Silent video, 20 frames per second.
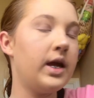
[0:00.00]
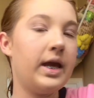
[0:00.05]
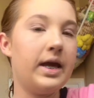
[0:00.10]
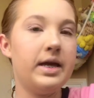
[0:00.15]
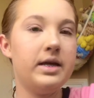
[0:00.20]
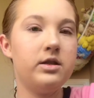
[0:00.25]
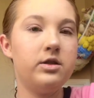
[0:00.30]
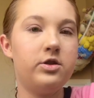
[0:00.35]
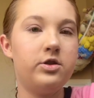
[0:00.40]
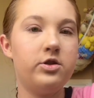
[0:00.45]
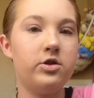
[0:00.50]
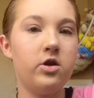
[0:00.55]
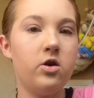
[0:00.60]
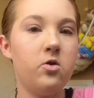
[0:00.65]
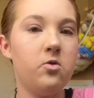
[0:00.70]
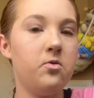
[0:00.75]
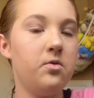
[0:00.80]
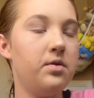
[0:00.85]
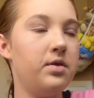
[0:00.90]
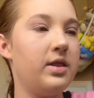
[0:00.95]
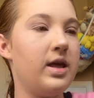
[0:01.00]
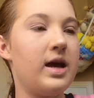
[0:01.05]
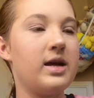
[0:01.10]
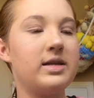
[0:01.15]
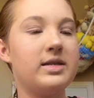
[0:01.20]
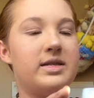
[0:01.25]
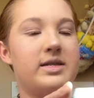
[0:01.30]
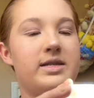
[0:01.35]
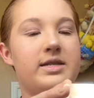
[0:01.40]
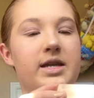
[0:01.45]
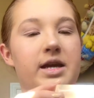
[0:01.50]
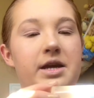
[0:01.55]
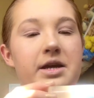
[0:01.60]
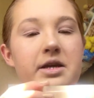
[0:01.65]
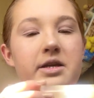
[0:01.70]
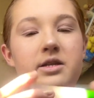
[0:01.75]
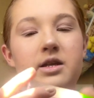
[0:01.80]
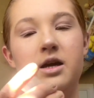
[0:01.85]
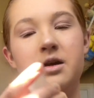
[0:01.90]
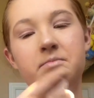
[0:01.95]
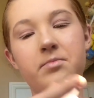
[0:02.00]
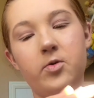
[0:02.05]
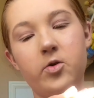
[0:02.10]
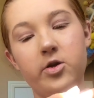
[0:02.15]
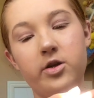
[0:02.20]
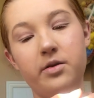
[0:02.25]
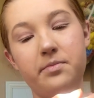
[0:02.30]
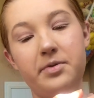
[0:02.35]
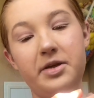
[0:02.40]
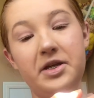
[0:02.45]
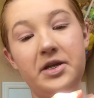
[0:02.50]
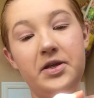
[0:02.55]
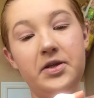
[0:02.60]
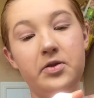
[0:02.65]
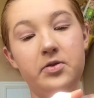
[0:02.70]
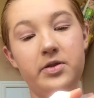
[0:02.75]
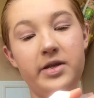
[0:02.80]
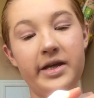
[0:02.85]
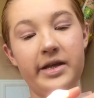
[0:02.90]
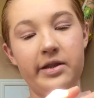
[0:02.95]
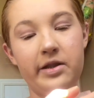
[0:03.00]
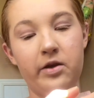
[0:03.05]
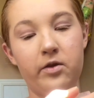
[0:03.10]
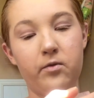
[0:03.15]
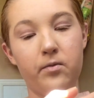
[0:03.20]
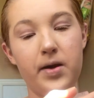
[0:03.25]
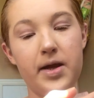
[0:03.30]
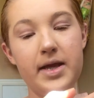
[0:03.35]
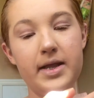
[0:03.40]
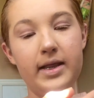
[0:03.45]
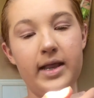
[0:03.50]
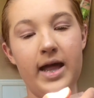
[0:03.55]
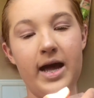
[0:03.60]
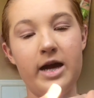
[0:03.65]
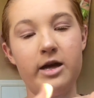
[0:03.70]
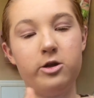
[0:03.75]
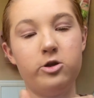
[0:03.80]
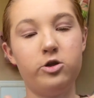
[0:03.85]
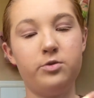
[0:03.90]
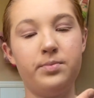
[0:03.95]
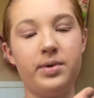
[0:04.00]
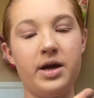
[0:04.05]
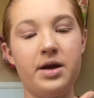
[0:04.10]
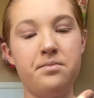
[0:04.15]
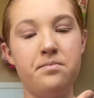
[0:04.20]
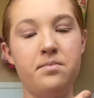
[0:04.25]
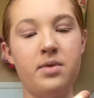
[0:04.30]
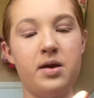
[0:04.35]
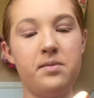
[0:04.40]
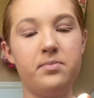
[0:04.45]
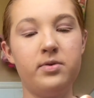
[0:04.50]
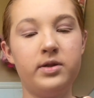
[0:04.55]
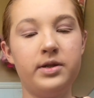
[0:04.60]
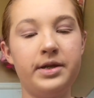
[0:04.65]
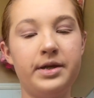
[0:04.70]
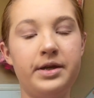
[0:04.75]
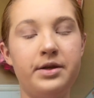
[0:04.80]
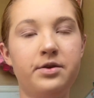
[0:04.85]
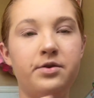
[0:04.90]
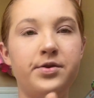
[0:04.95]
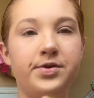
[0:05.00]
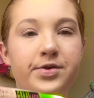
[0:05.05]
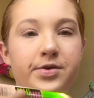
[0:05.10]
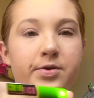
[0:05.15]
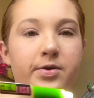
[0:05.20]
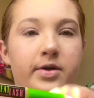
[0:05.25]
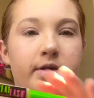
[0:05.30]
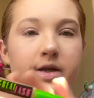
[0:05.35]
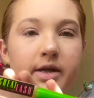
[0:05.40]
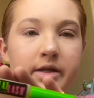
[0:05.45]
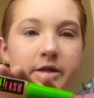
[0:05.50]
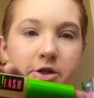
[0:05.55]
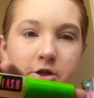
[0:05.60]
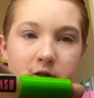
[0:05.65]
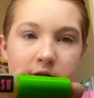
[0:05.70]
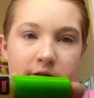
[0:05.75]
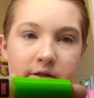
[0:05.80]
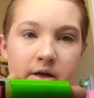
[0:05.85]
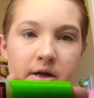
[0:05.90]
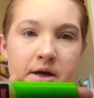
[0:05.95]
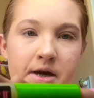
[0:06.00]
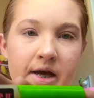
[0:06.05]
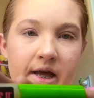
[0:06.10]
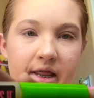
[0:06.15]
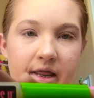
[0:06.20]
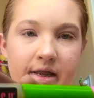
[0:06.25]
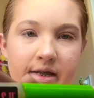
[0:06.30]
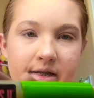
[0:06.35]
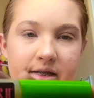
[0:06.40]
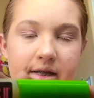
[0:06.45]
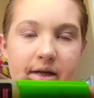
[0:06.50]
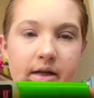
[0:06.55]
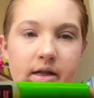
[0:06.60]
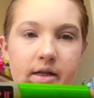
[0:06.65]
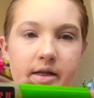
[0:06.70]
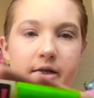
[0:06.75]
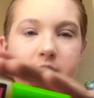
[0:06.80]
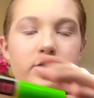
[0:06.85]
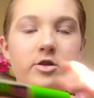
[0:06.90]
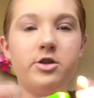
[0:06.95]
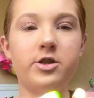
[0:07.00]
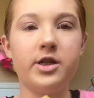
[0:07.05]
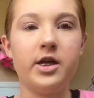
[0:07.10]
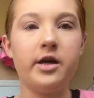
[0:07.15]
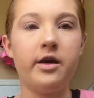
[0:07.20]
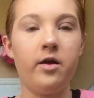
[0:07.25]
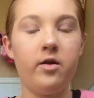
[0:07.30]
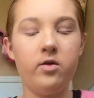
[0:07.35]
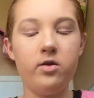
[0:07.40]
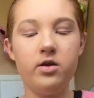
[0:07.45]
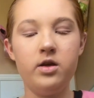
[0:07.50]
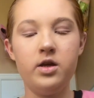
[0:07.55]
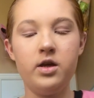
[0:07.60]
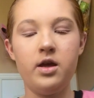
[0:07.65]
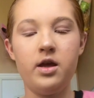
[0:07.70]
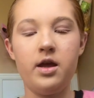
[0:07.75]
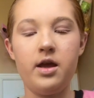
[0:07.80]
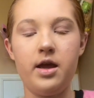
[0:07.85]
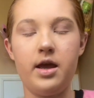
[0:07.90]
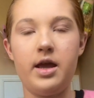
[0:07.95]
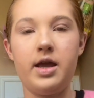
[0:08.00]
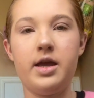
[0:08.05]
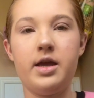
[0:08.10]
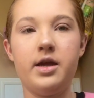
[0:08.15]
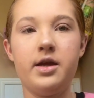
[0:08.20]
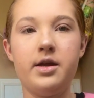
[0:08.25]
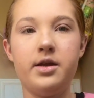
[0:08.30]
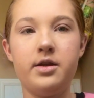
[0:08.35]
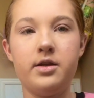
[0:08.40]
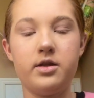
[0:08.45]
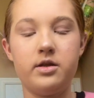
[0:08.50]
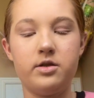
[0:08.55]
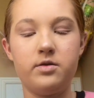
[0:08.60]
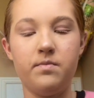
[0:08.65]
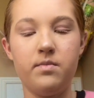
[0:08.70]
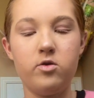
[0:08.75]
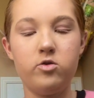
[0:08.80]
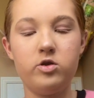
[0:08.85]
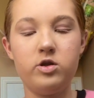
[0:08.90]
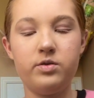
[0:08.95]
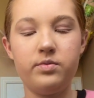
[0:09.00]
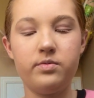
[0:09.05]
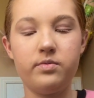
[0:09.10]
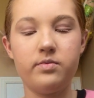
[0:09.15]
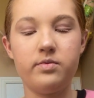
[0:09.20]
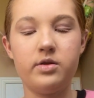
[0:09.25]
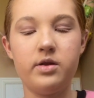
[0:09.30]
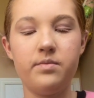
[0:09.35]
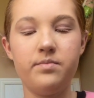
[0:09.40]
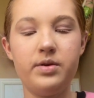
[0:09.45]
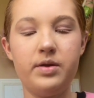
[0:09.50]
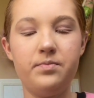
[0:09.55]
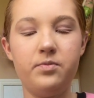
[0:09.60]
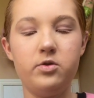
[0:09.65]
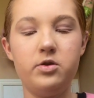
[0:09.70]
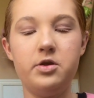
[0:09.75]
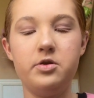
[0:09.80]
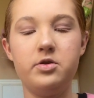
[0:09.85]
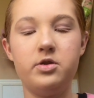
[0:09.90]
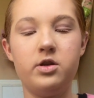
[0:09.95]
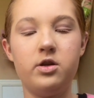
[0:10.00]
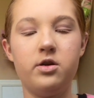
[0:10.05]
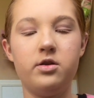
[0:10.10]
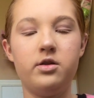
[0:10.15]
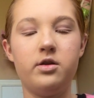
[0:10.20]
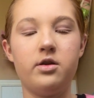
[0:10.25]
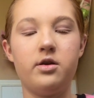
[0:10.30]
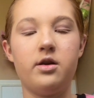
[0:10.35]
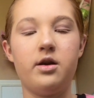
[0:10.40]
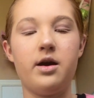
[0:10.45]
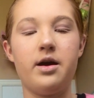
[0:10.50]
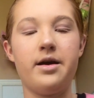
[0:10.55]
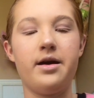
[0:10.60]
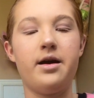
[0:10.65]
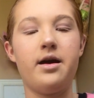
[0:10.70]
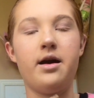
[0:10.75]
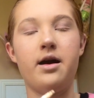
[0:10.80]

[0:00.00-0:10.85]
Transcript: And so that stays, I'm going to be using the Great Lash by Maybelline New York. It's just this clear gel, and some people use it on their